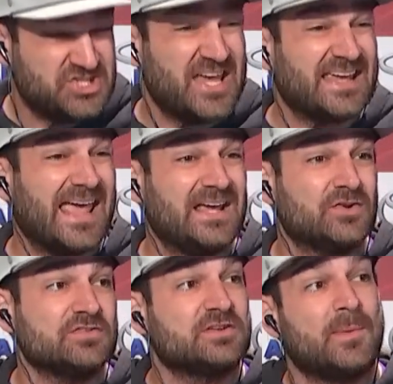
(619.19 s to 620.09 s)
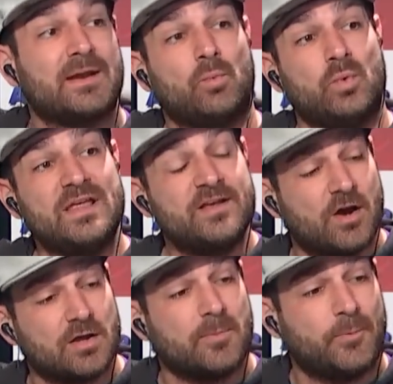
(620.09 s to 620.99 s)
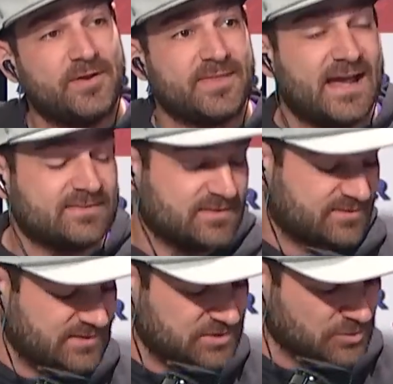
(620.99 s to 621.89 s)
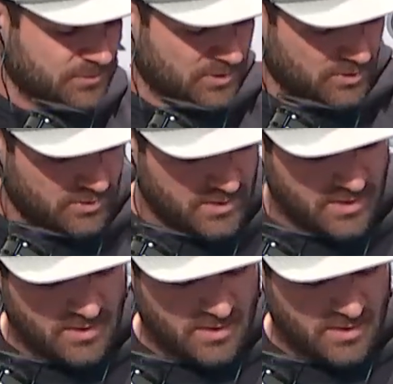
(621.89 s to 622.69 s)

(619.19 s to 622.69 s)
Jake Haner, somebody we caught up with at the Senior Bowl.